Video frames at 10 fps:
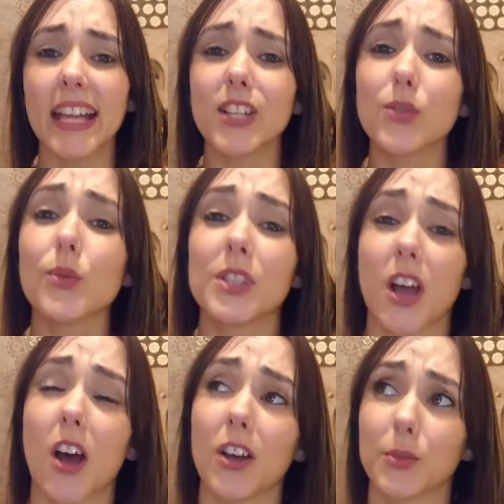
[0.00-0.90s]
And it's always
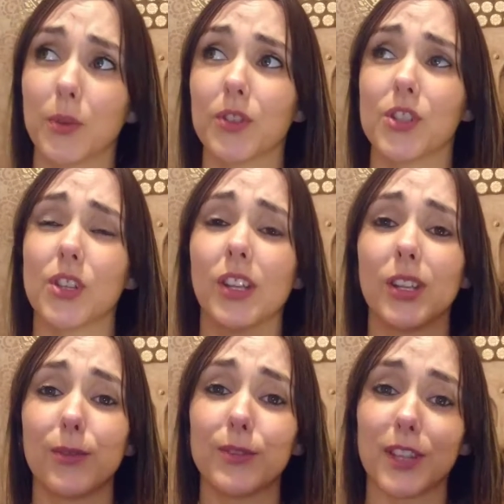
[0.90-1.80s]
hard once
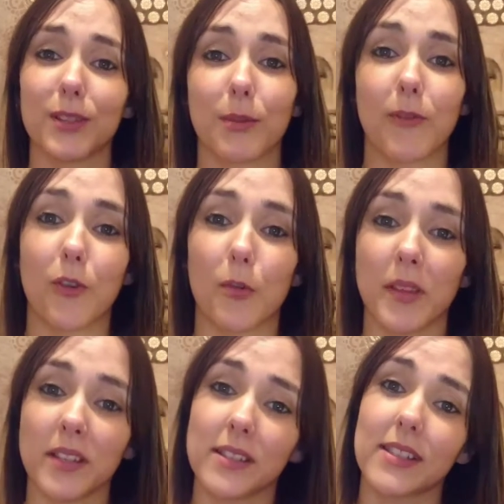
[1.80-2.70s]
you've done the
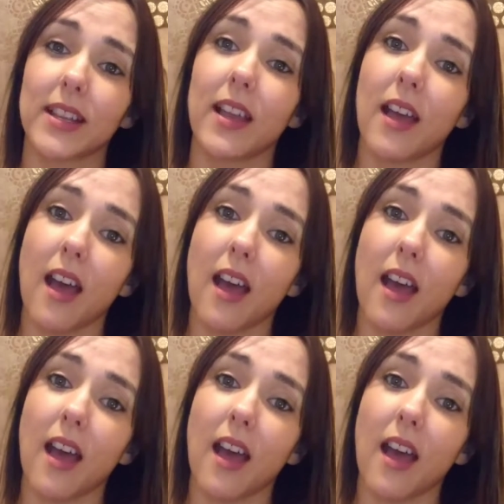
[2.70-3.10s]
performance.